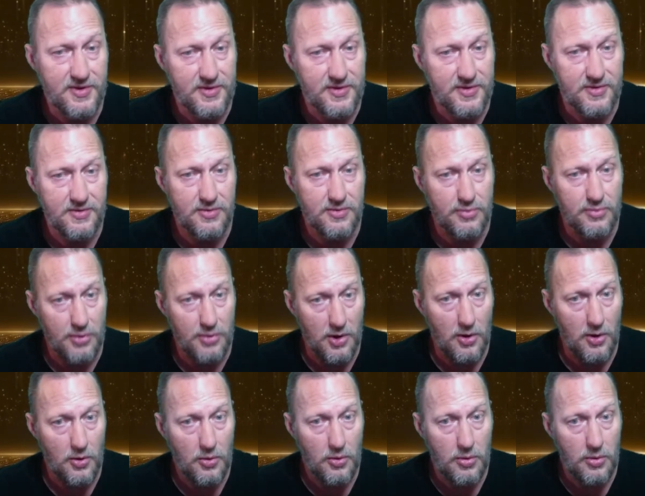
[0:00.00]

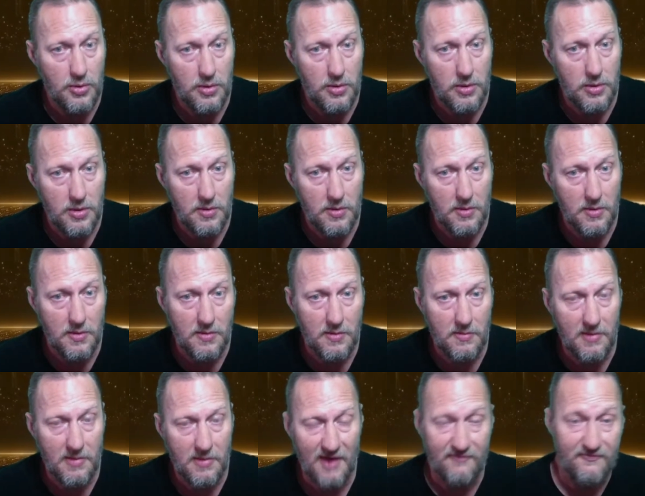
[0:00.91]
grow
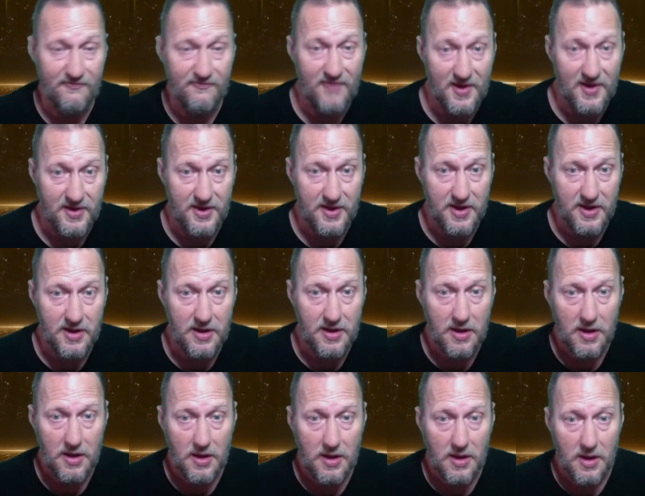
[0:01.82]
by funding
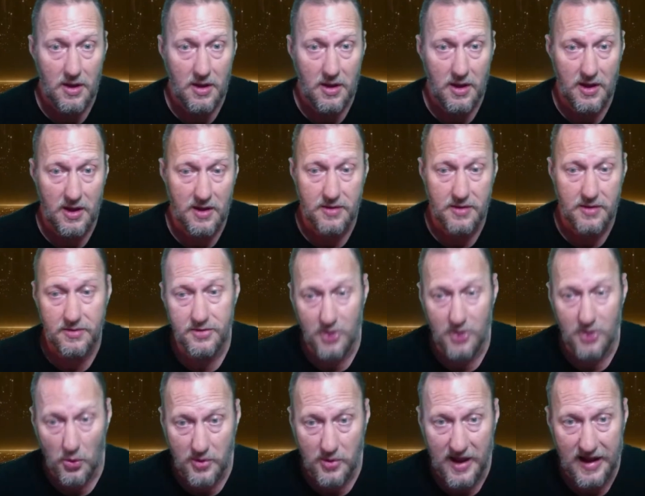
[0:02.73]
and
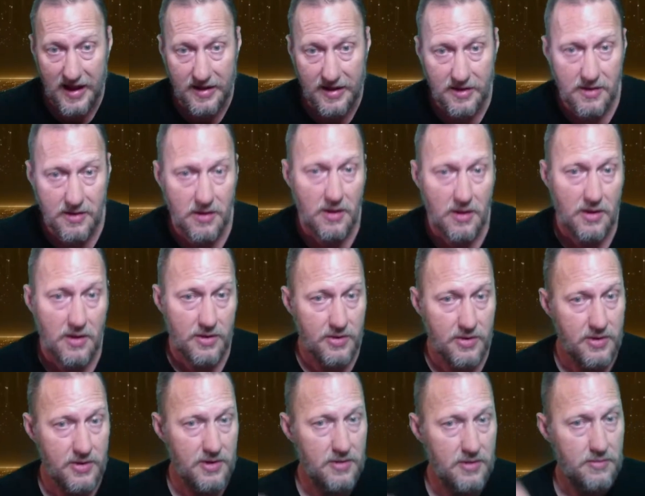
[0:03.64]
donating, you
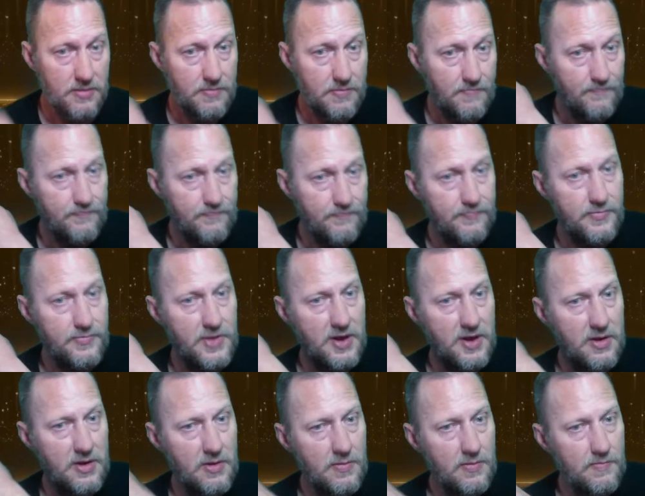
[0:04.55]
can, you
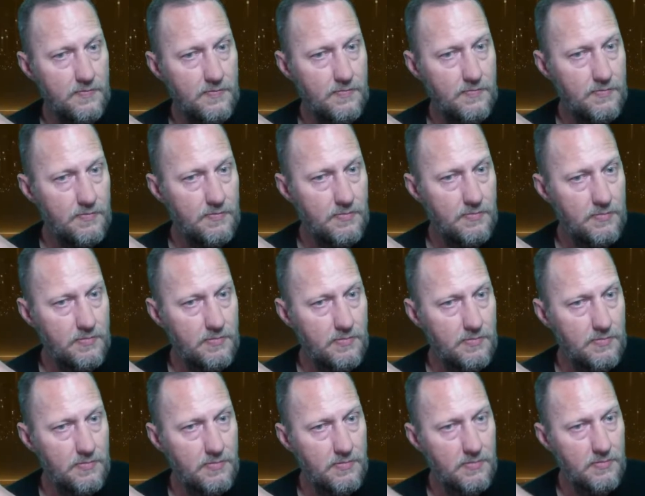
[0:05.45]
know,
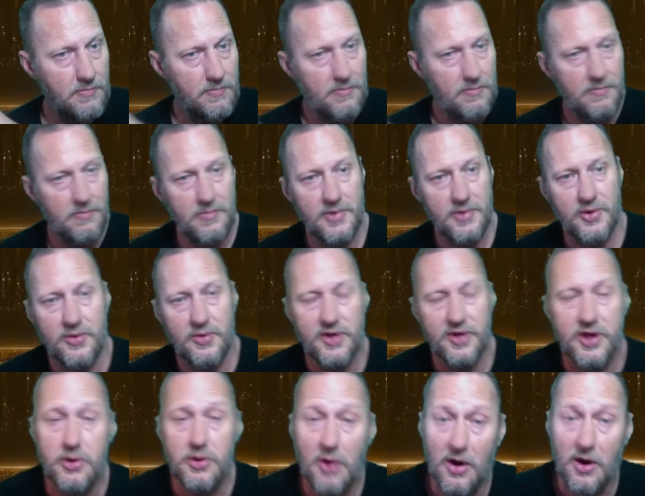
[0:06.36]
do the
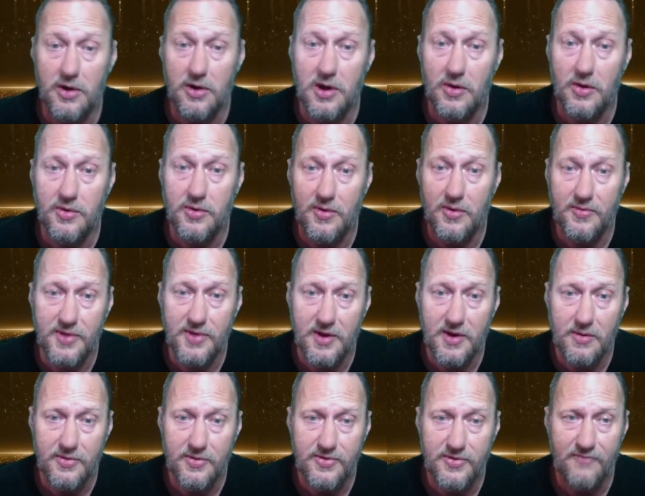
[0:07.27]
QR code over there
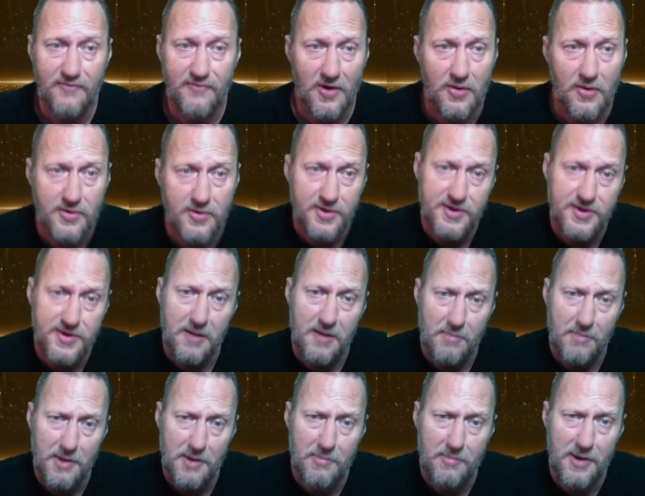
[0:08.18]
with your phone, just kind of
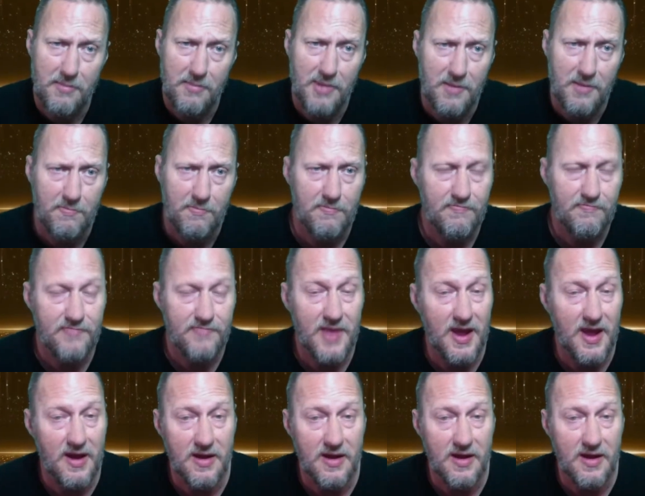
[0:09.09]
blip, blip, blip, and